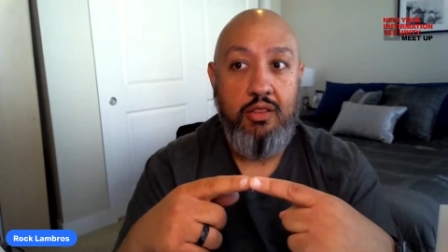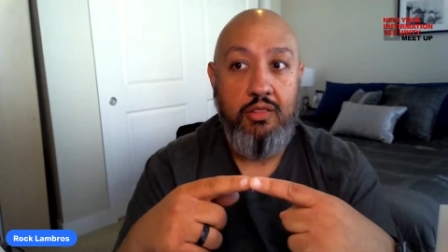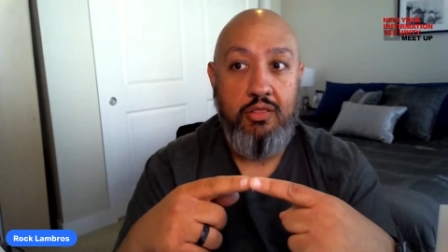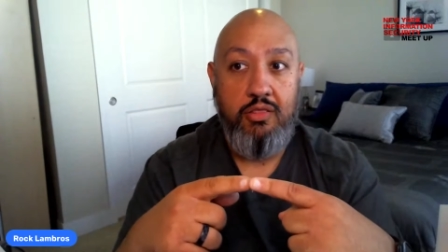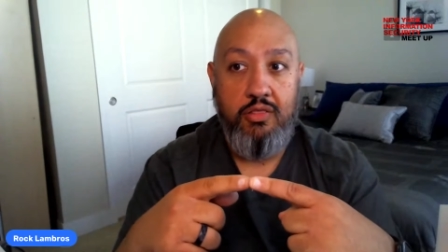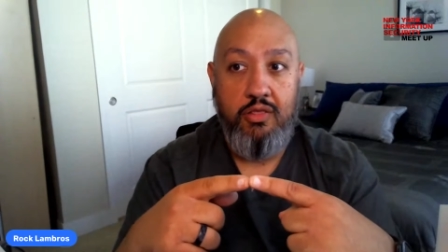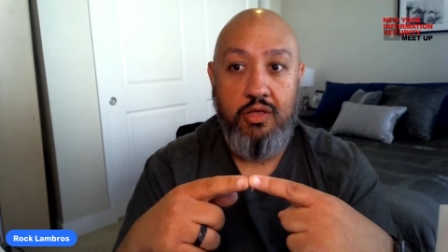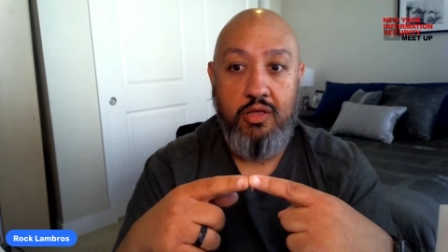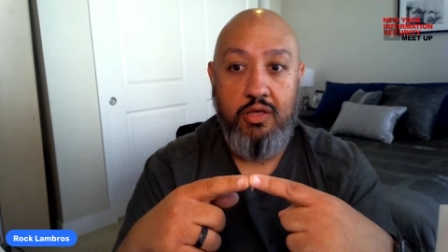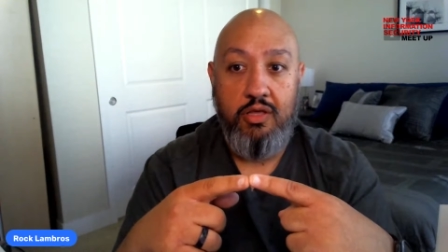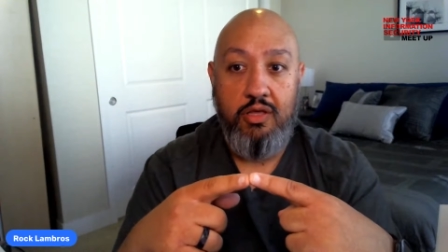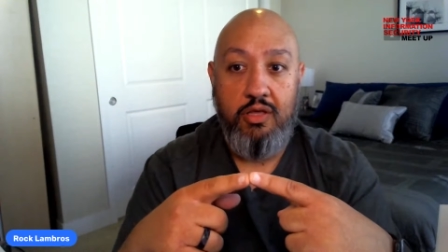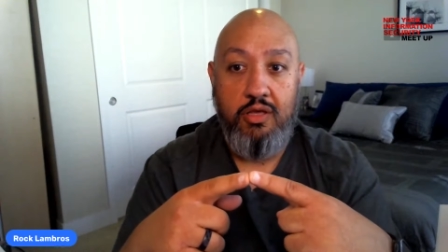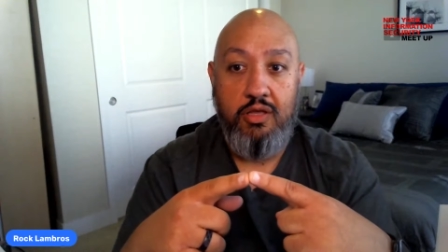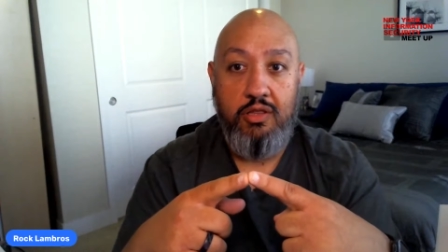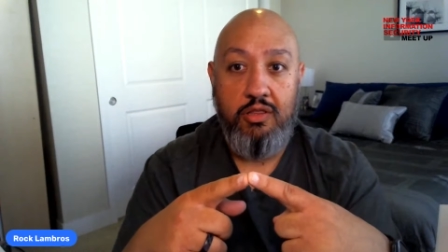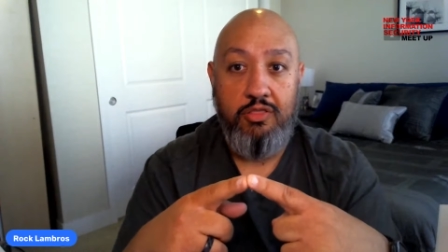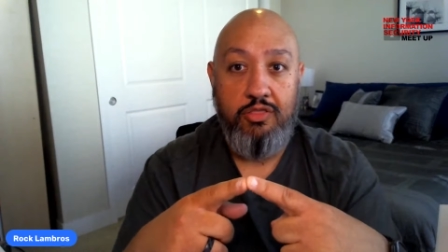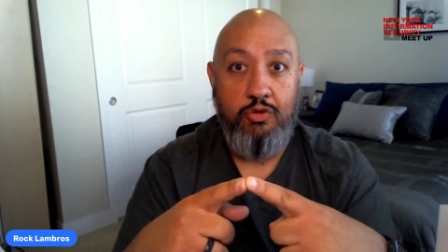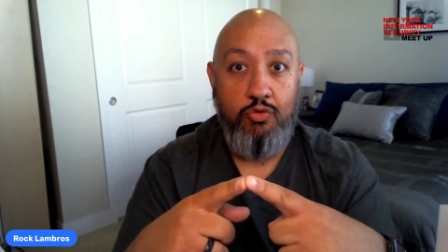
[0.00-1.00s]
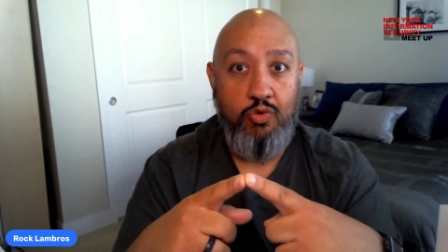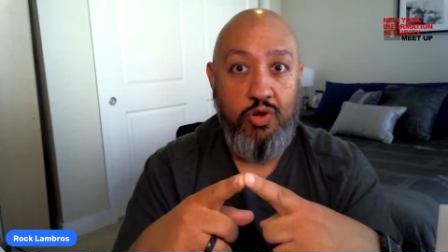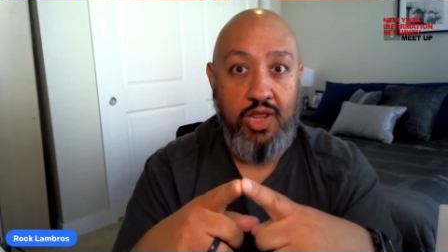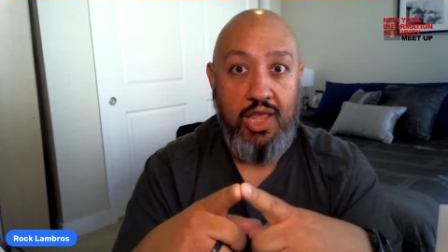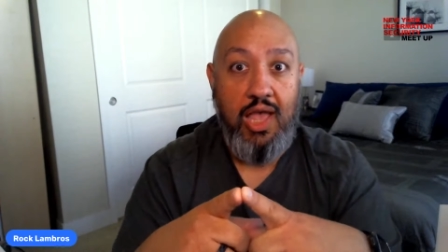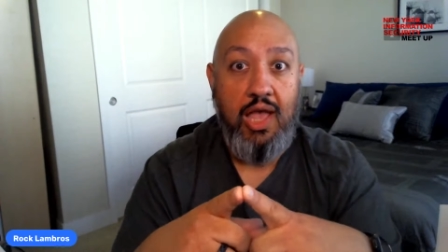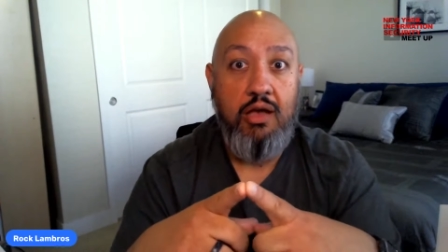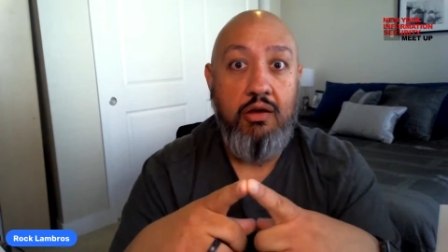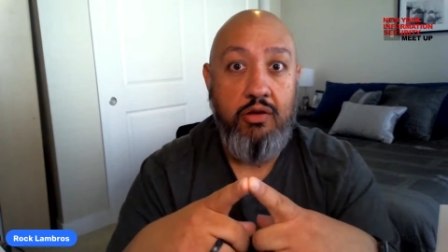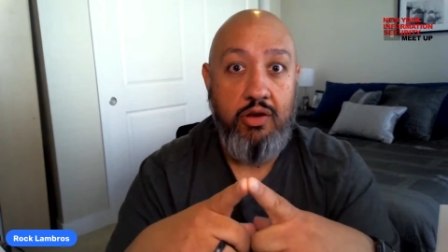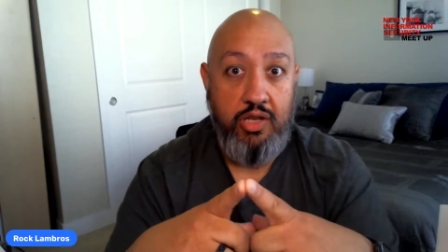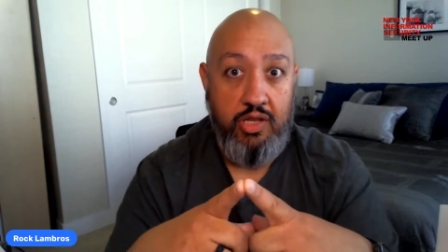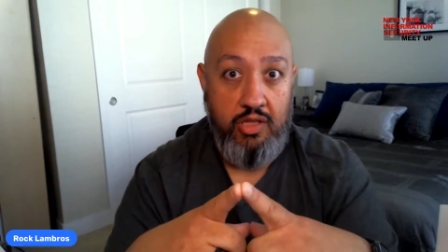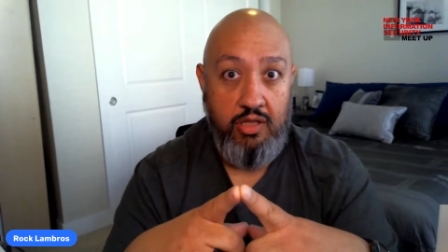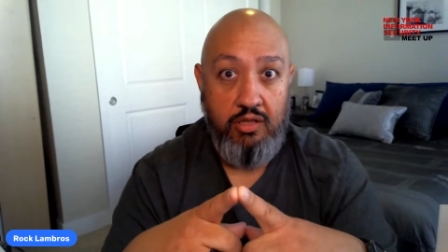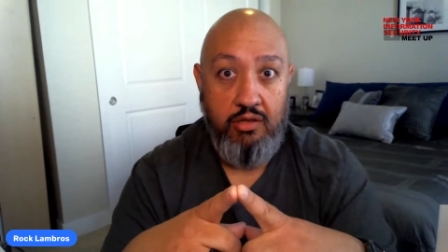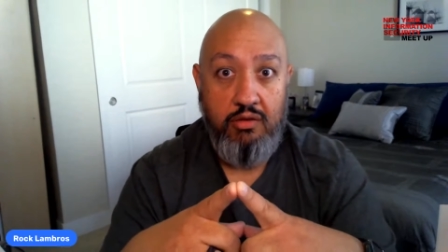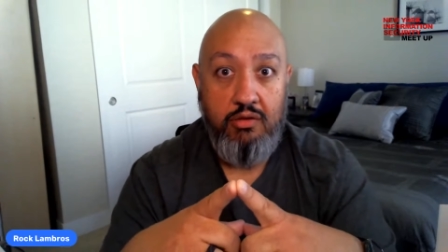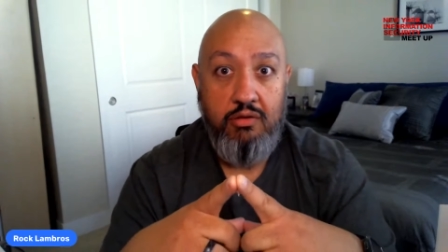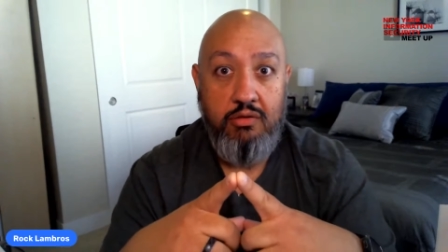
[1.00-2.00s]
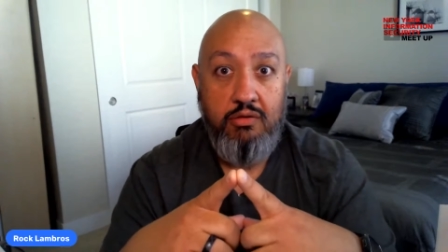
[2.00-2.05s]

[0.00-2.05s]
the reality